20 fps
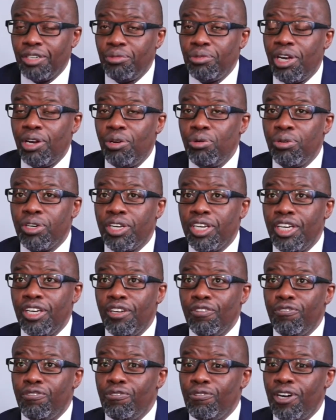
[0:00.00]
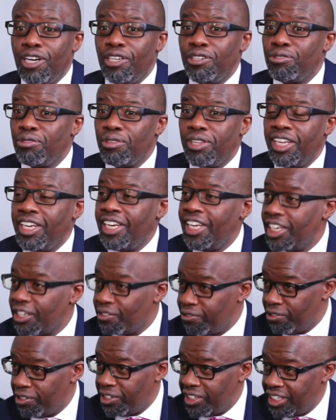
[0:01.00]
And we are looking forward to the
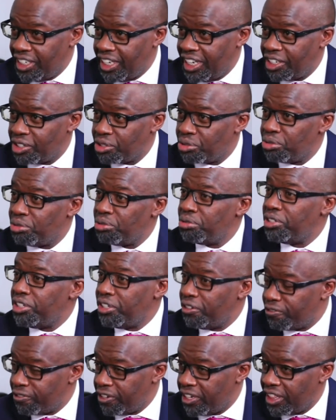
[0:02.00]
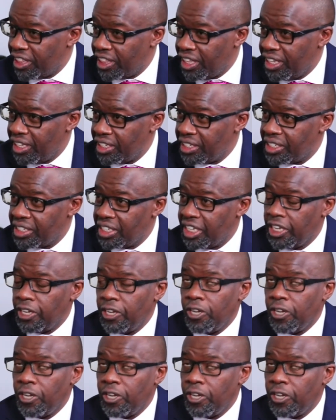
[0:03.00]
next 40 years to do different things.